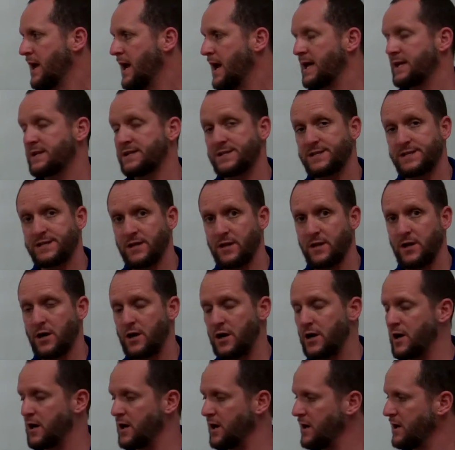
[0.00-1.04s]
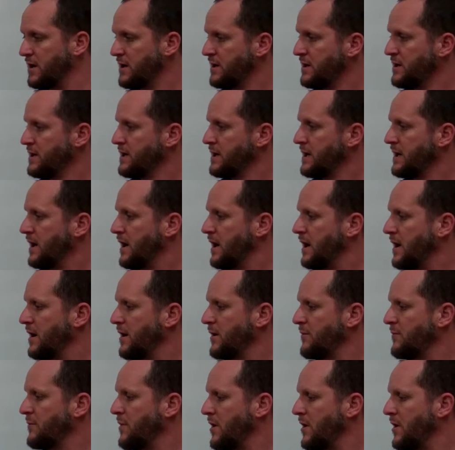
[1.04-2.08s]
and still are,
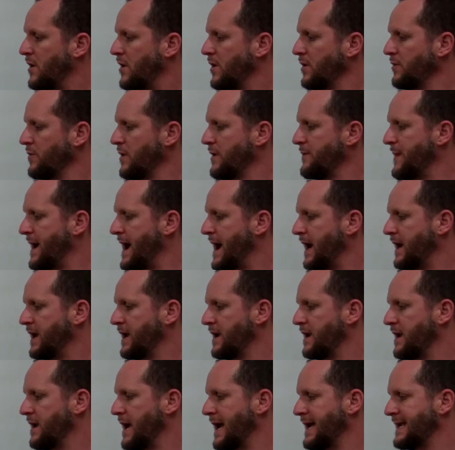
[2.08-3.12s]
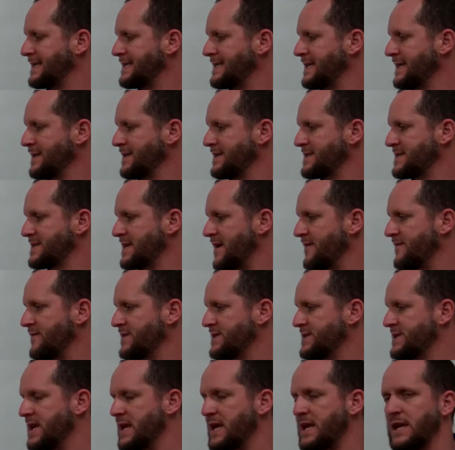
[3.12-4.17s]
all the way back in
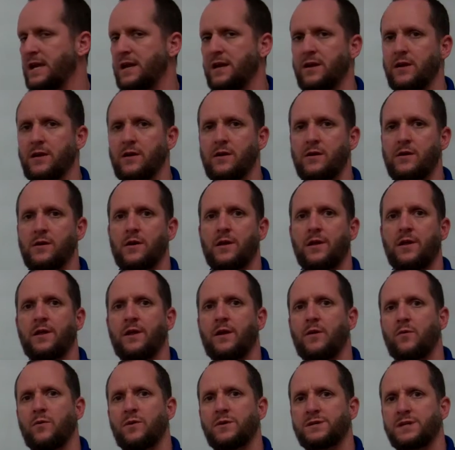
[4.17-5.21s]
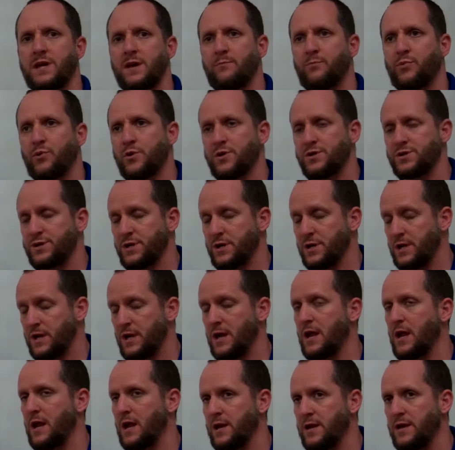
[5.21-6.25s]
1917, there was a push, and
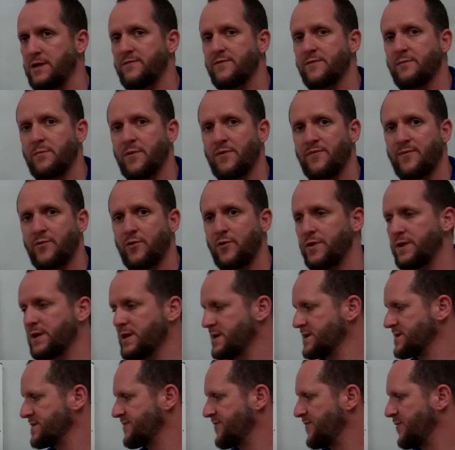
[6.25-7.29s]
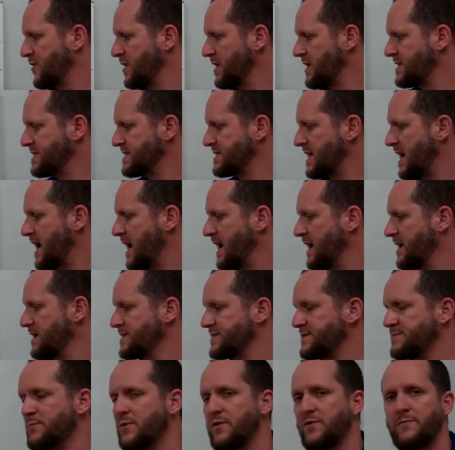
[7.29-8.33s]
even before this, for a
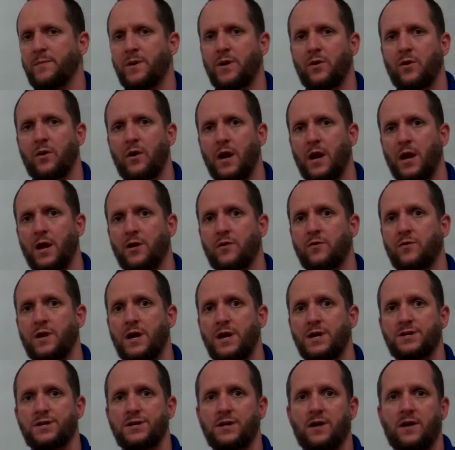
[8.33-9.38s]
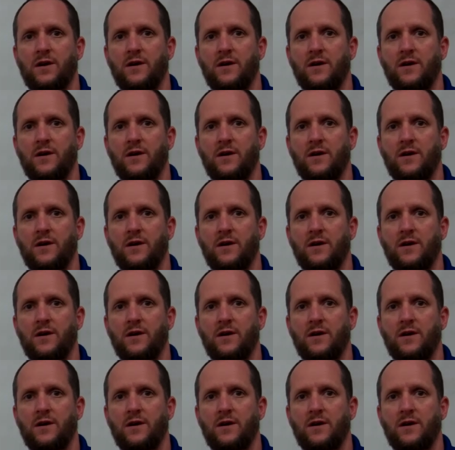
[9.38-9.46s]
Zionist movement or a creation